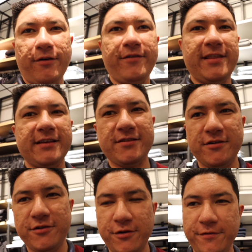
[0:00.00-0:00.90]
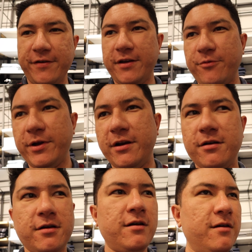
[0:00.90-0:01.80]
so everything's all goofy and
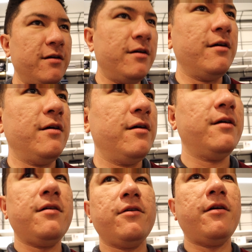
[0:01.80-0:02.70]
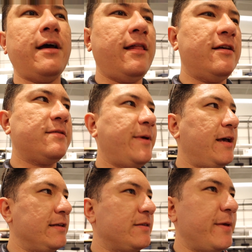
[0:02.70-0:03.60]
weird. I lost my
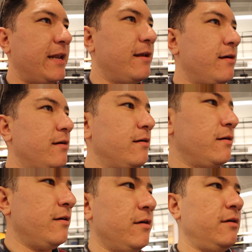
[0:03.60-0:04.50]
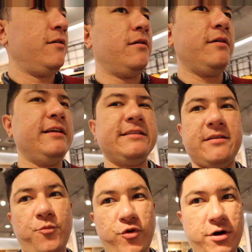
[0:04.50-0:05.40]
husband. He's
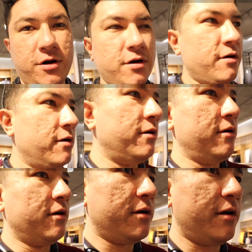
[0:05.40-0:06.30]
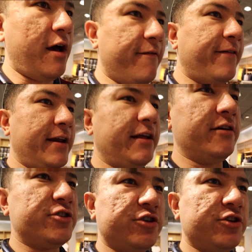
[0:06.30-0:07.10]
somewhere, not finding a